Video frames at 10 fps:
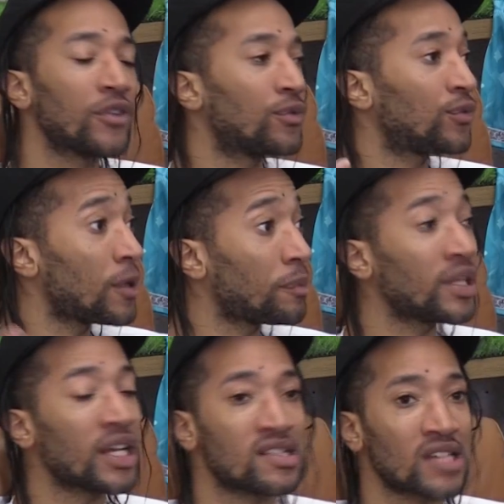to
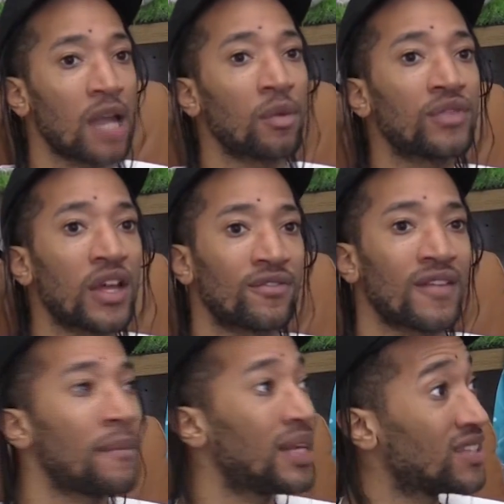flipping escape with their
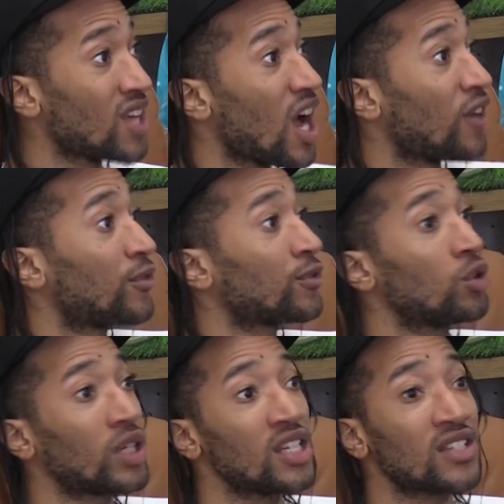families and
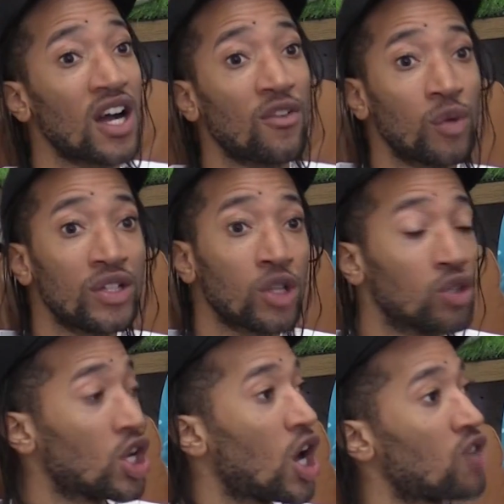throw kids out of
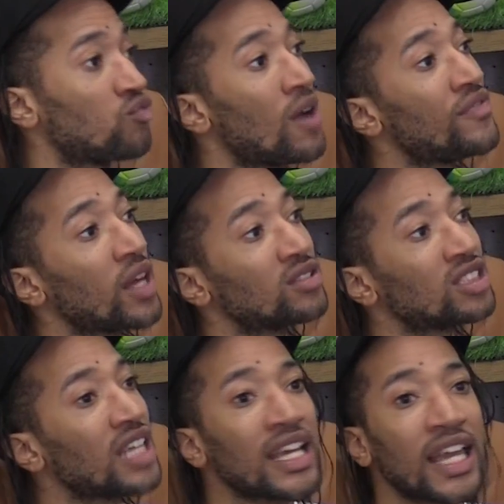windows and run down
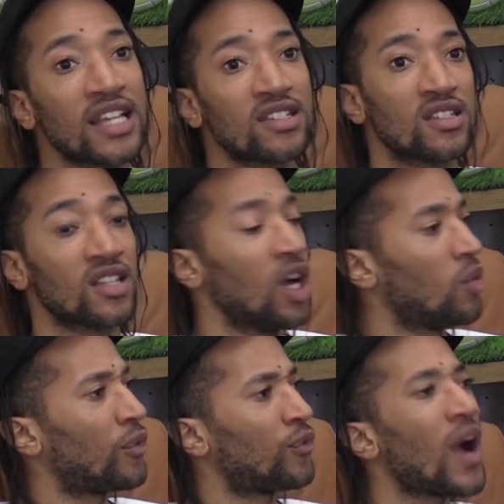staircases
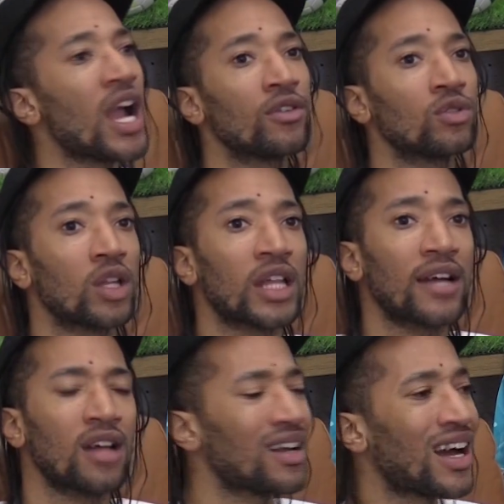with fire and all of
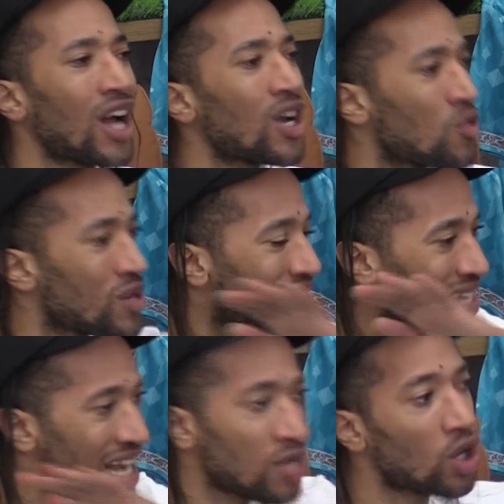that. I don't want to
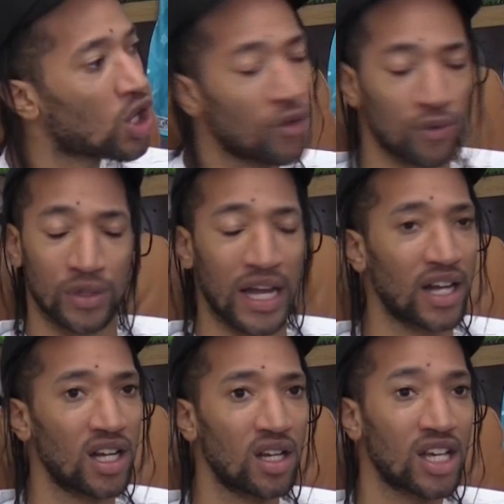see anyone go through
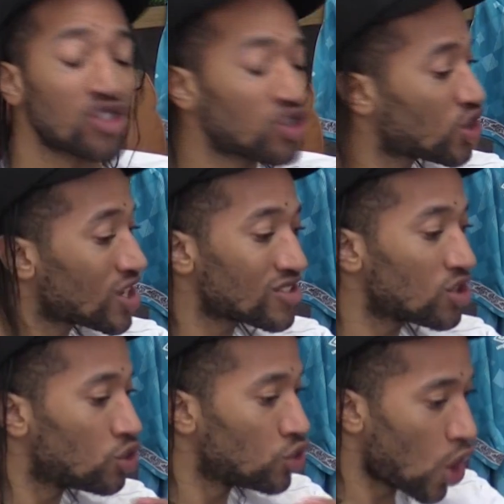that. It's
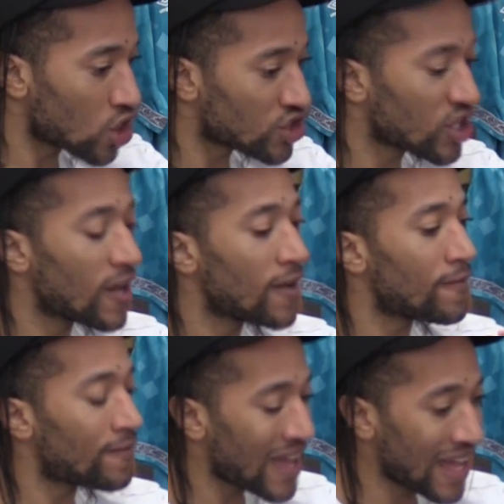just not
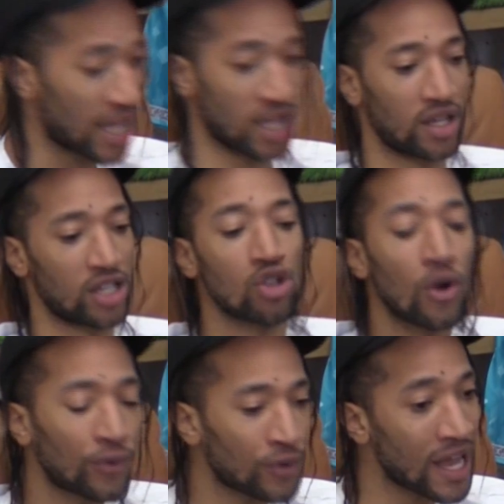fair. It's
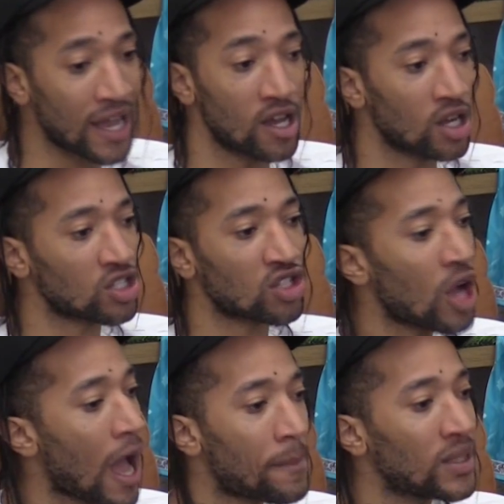not fair because it's
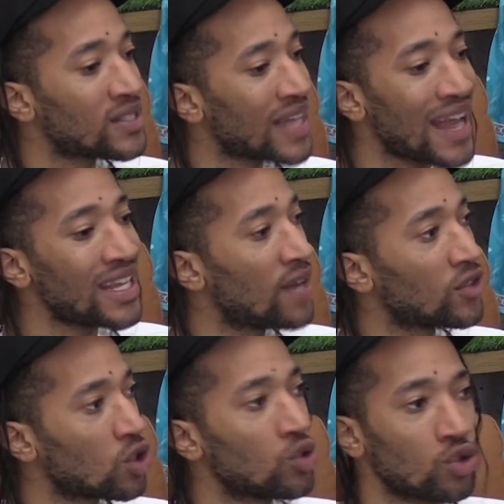not happening to any
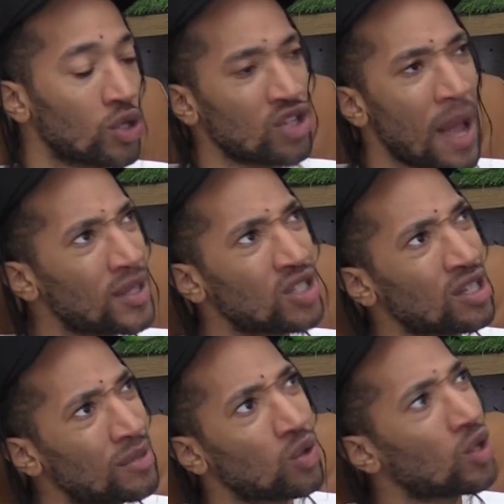other social group. It's not happening to
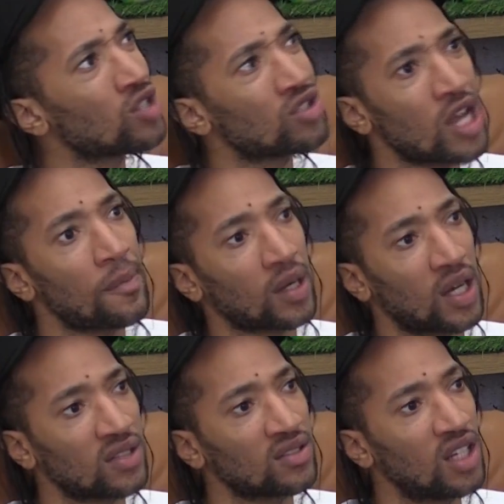the middle class or the upper
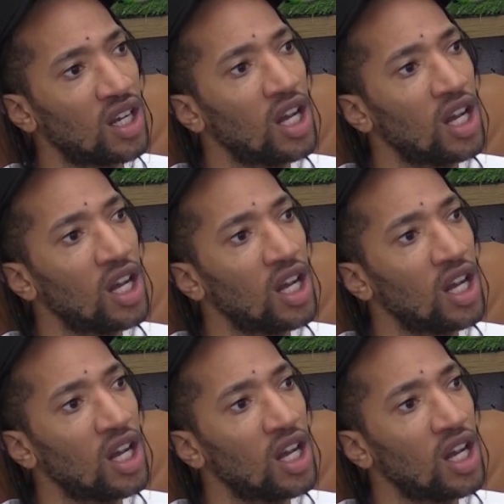class.